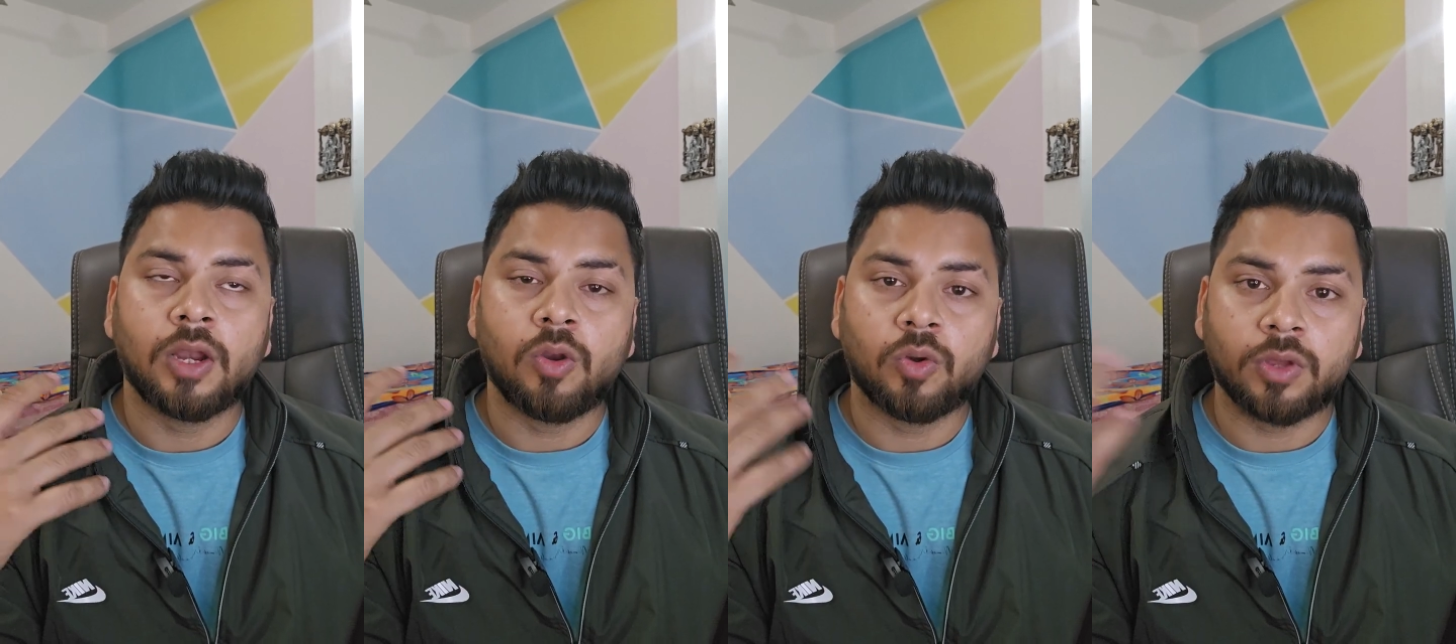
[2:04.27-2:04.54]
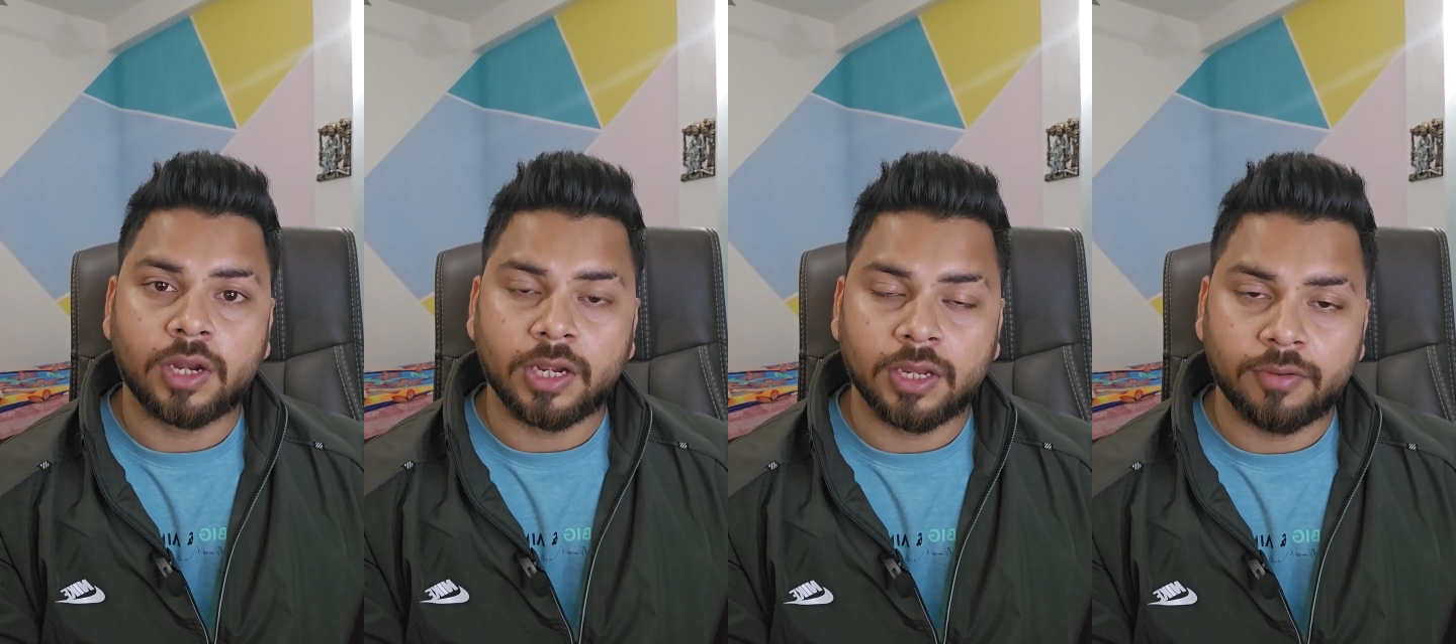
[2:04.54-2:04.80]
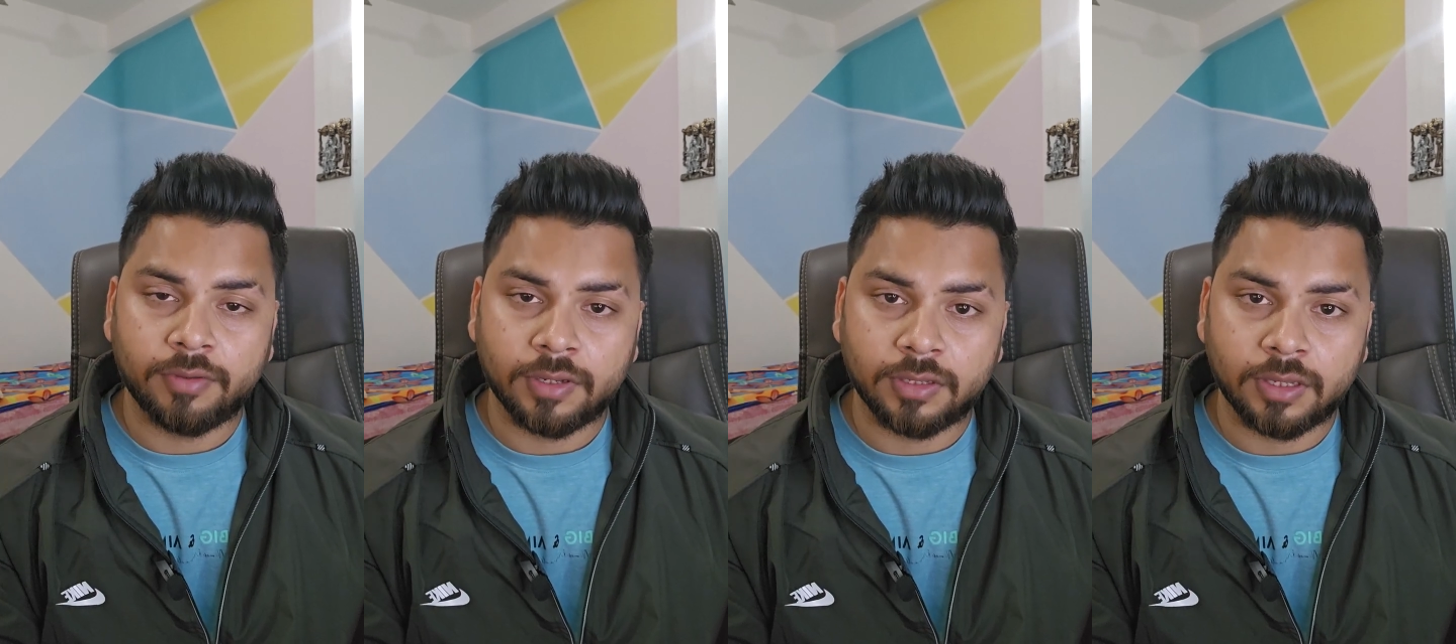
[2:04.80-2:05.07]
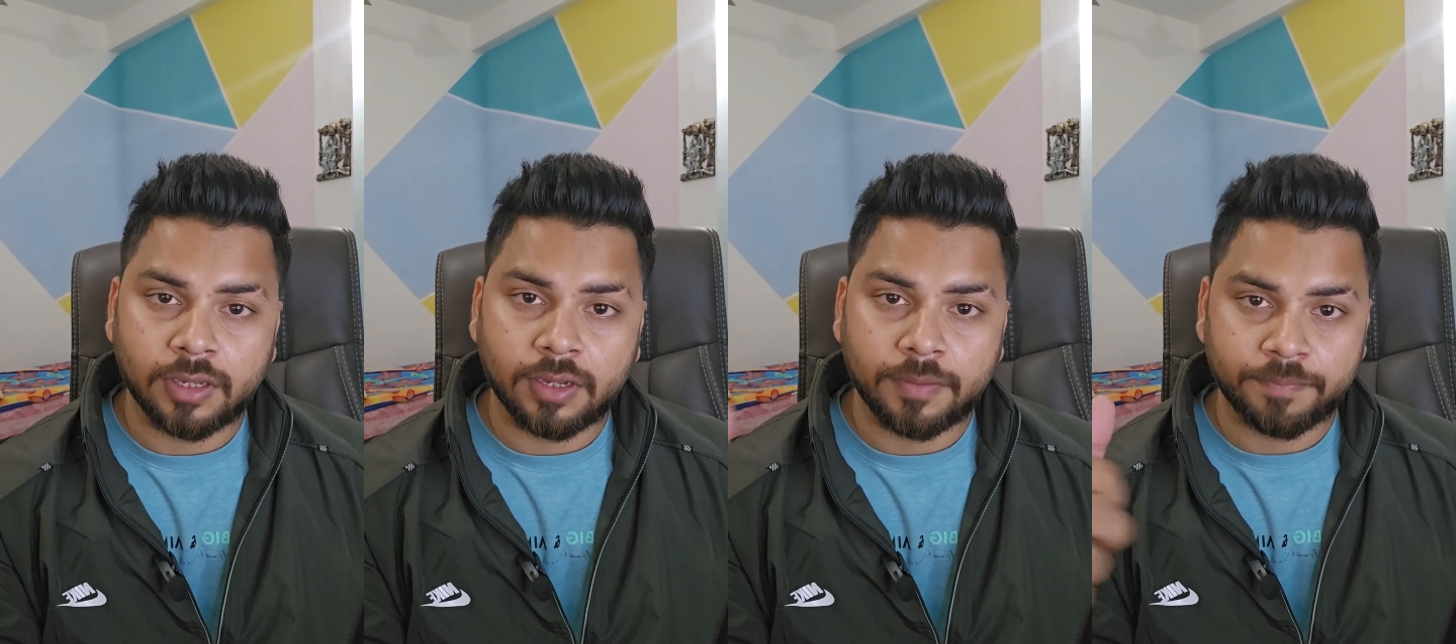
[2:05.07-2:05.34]
lucrative
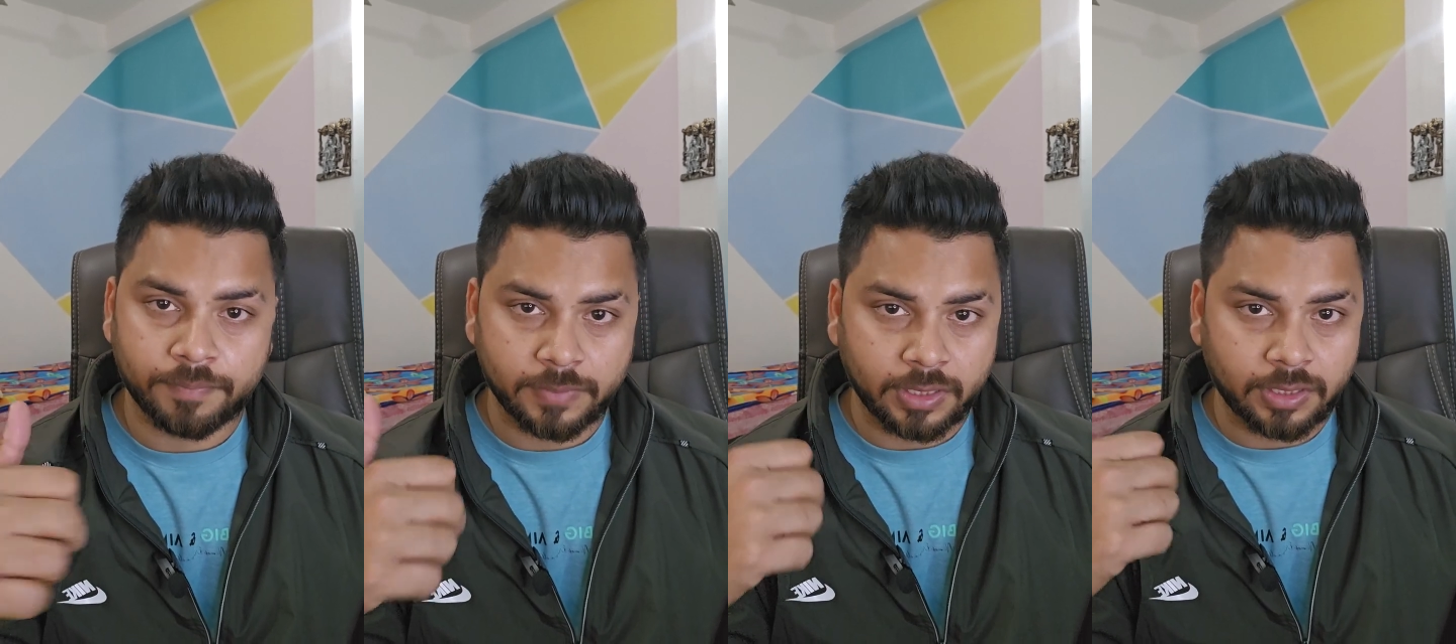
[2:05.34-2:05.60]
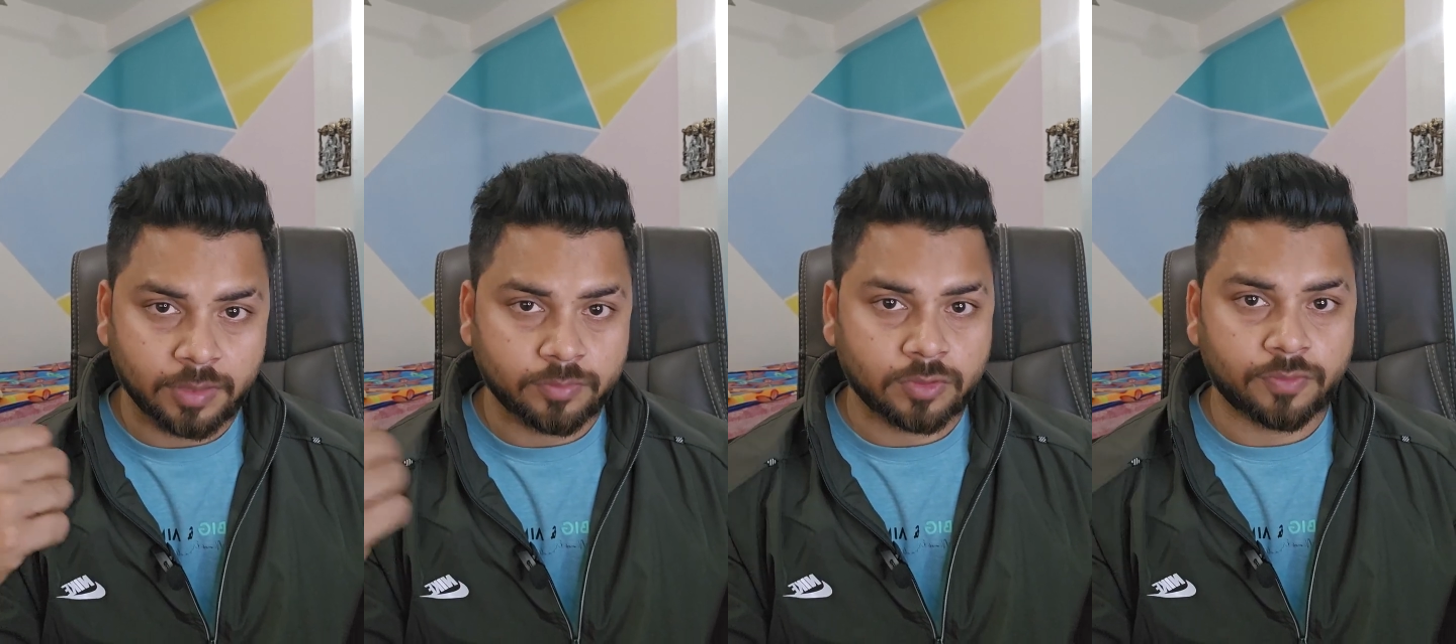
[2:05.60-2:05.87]
in terms